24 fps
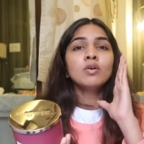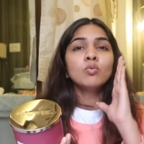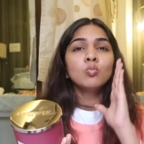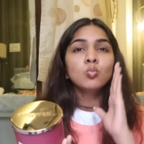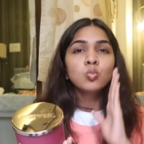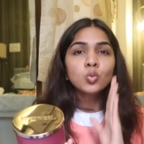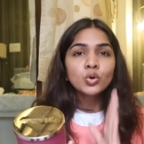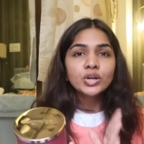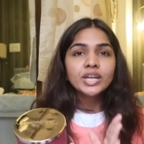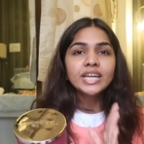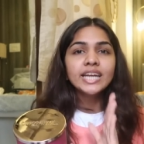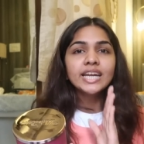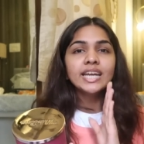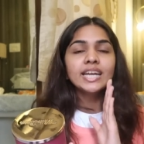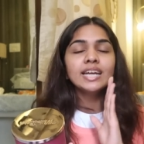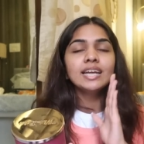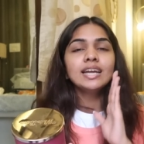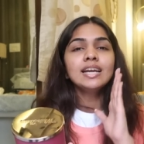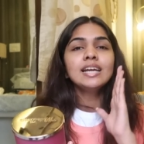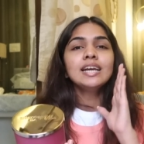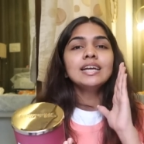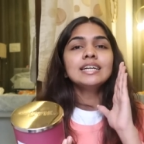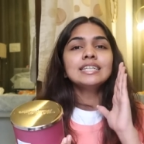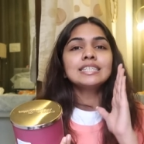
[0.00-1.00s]

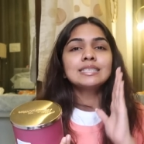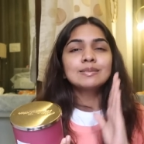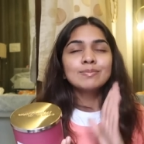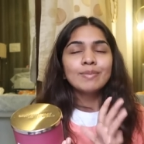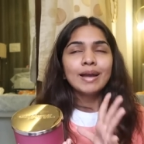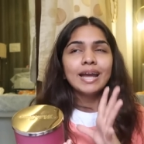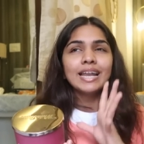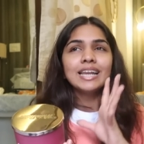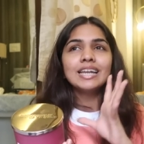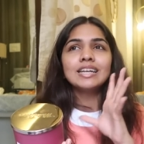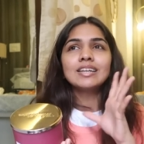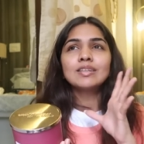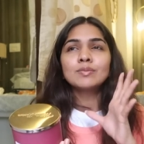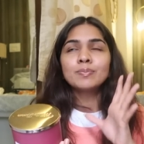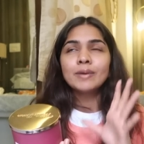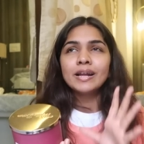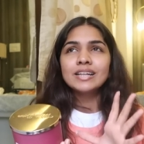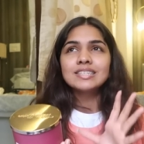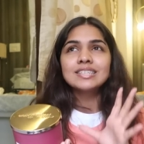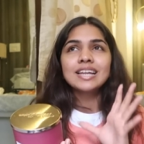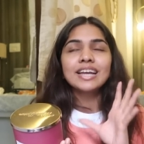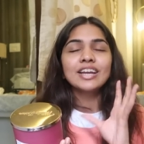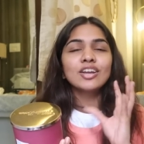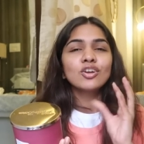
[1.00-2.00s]
woody smell. It
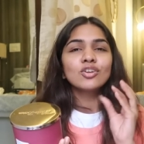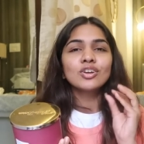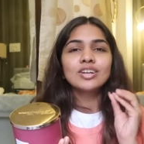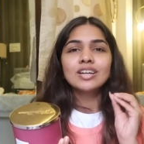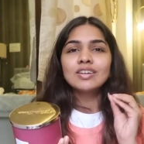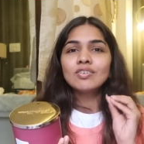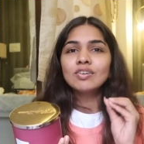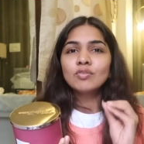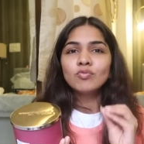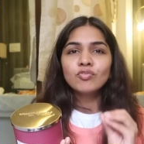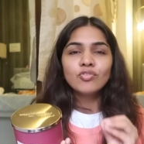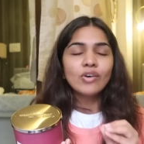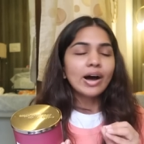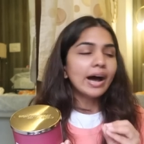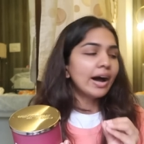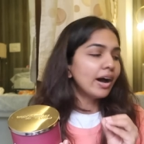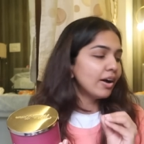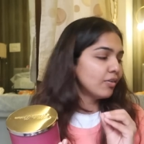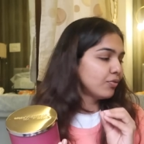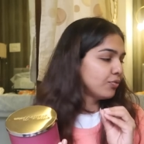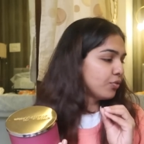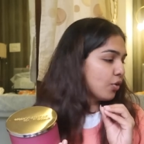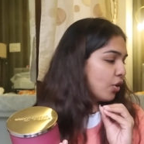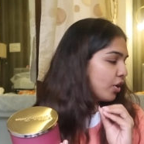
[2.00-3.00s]
smells like you're in
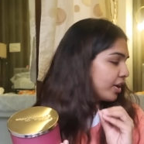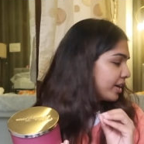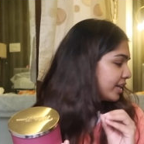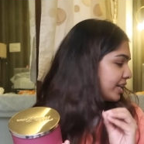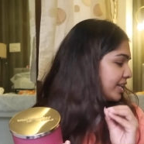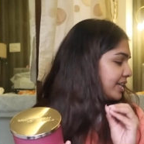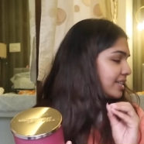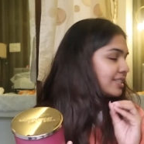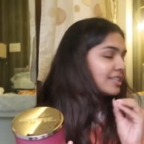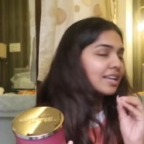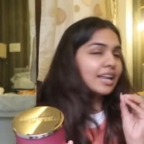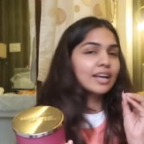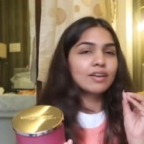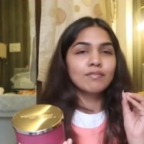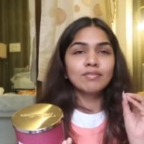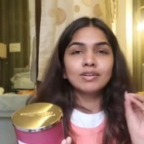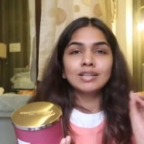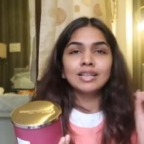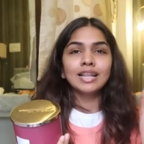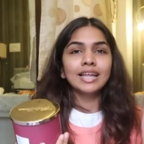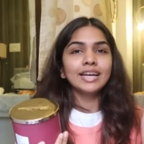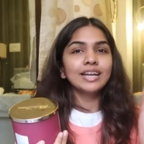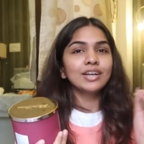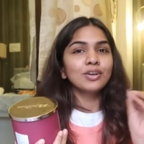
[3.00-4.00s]
a forest, like
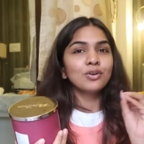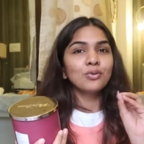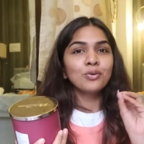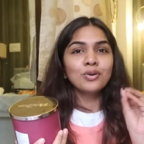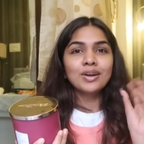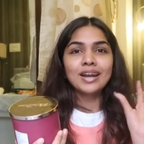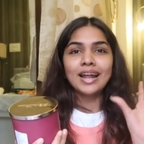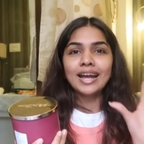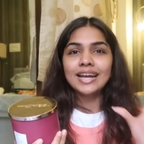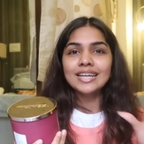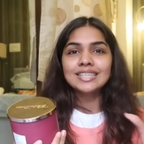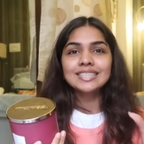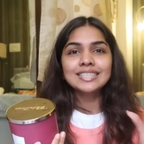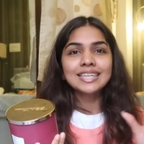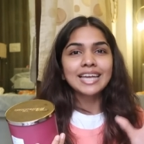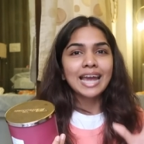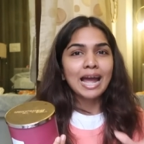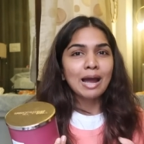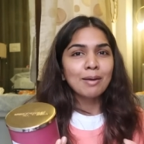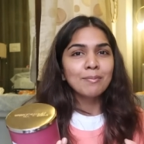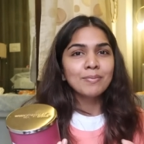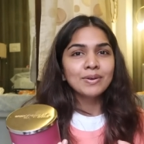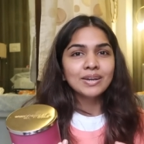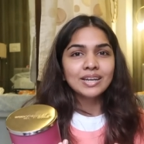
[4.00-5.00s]
with, like, you know, nice
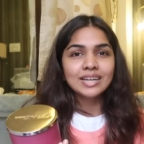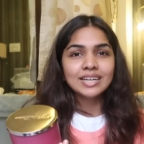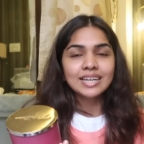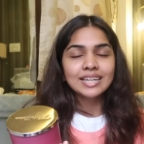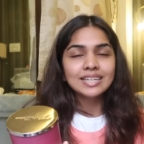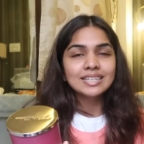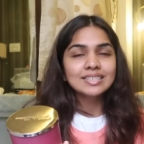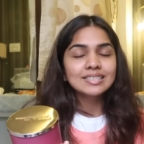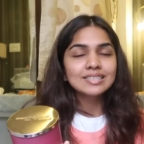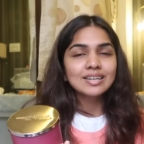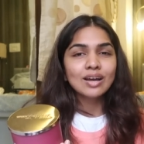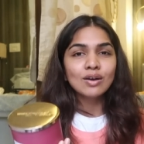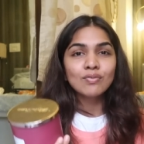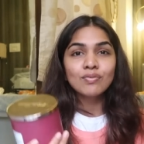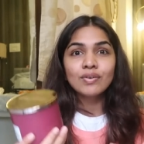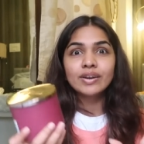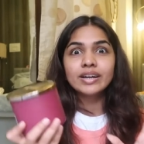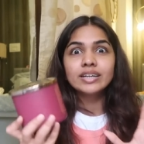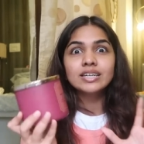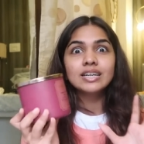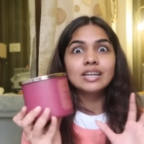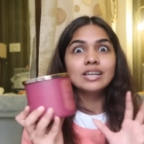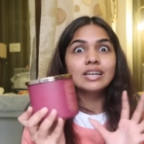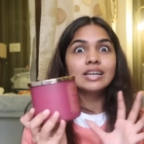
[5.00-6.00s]
cabinet and stuff,
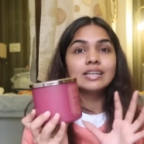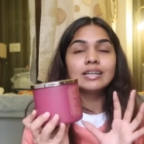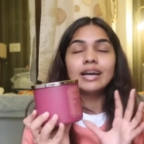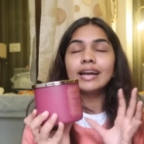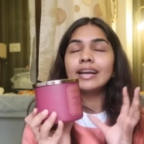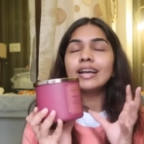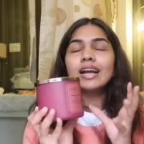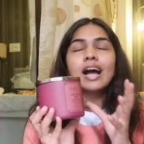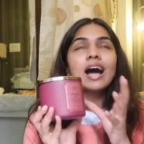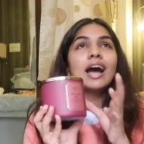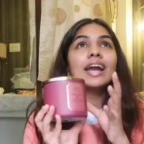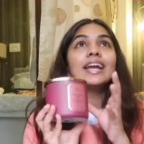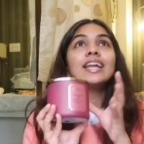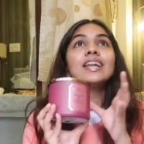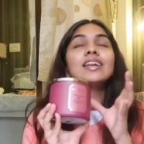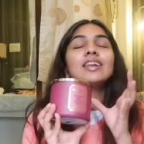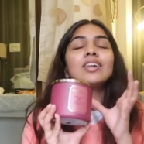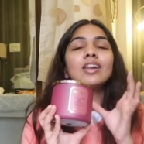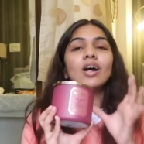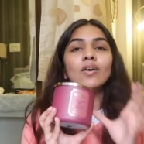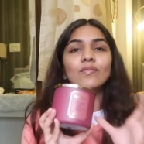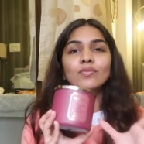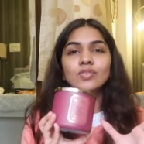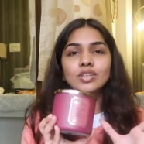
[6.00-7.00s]
and it, like, I
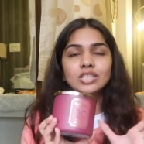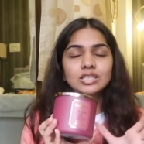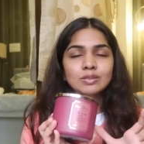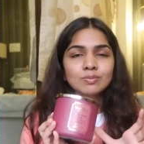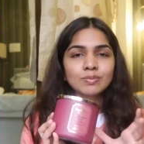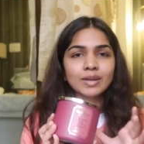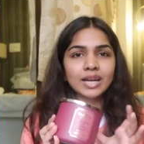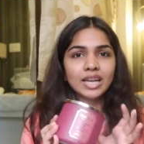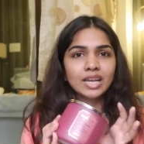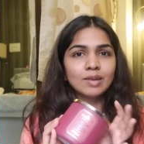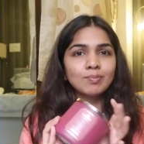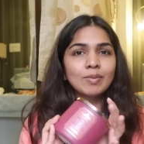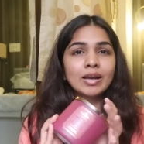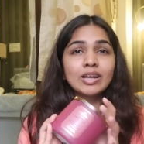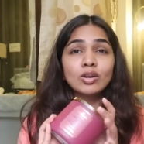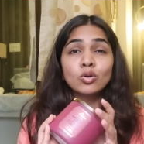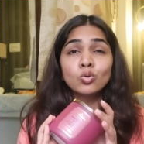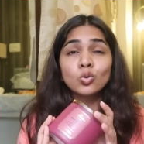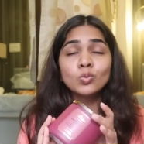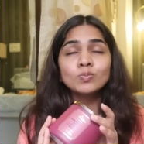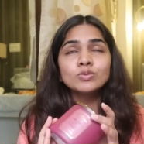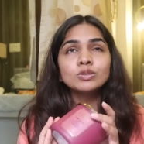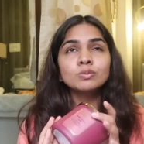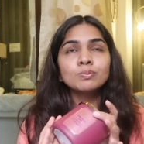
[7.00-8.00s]
love the smell. My
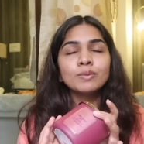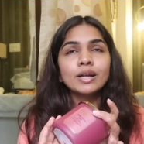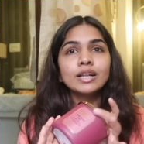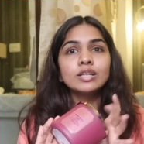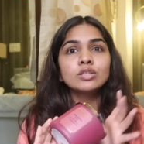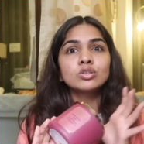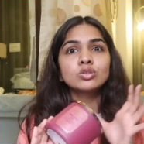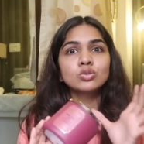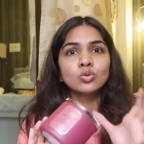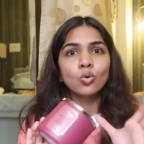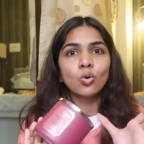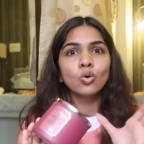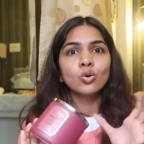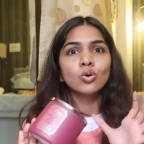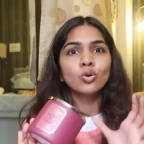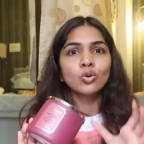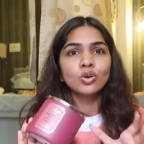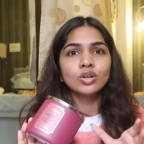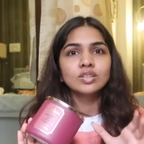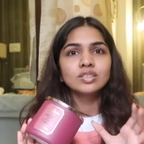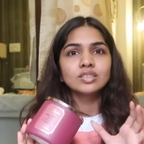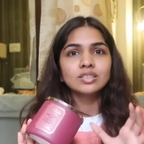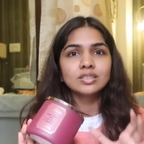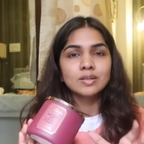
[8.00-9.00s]
room smells so
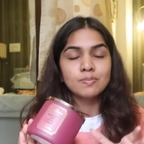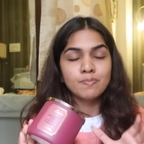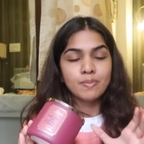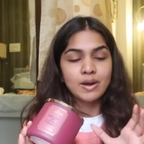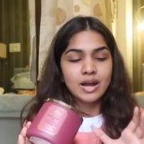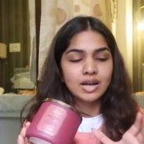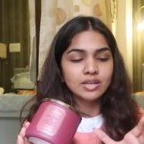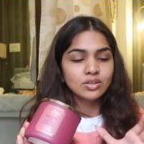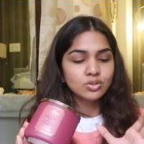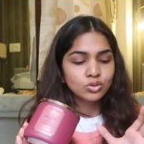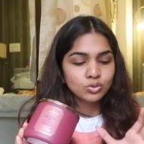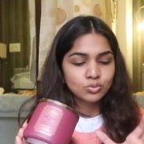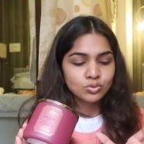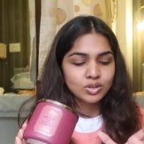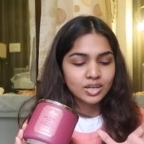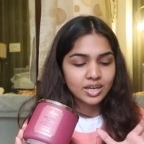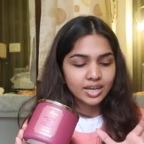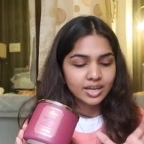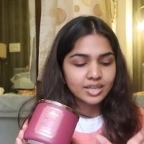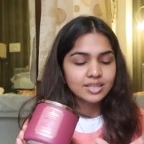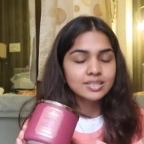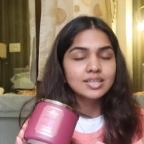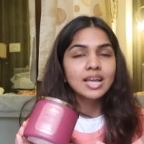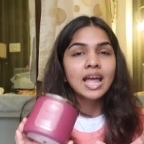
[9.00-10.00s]
good since the past 2
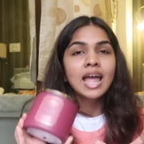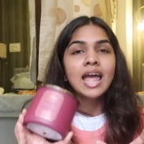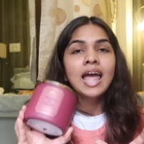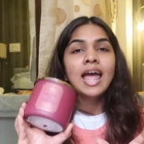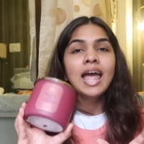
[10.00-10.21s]
days,